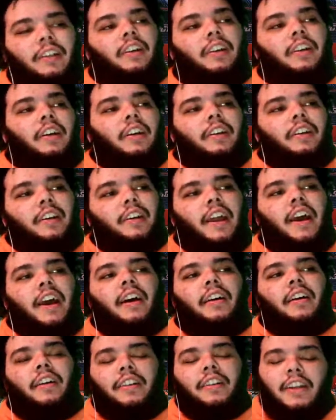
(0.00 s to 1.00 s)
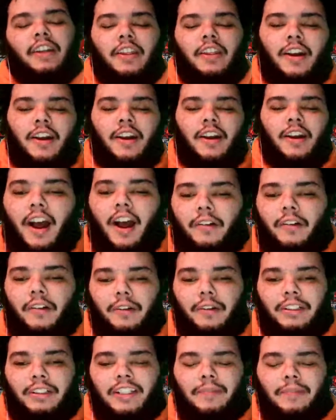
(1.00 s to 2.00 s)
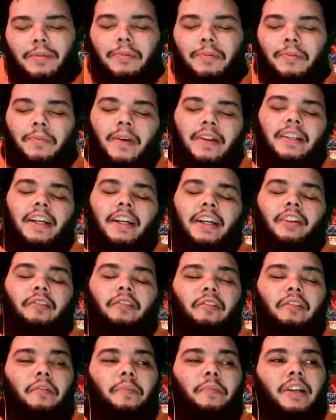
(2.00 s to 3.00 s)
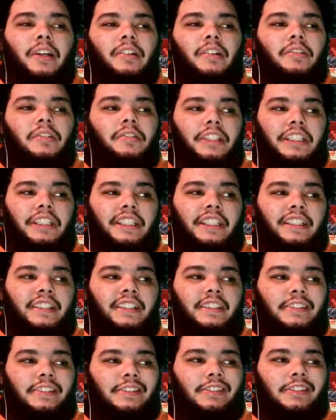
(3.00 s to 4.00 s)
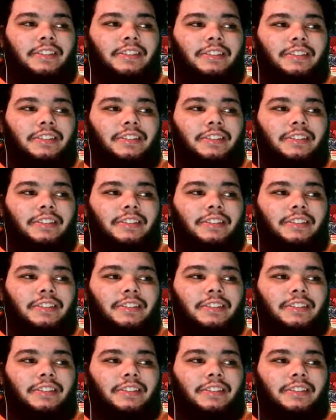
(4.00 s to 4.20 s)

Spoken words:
Now, another high, which some people might not agree with me on, is,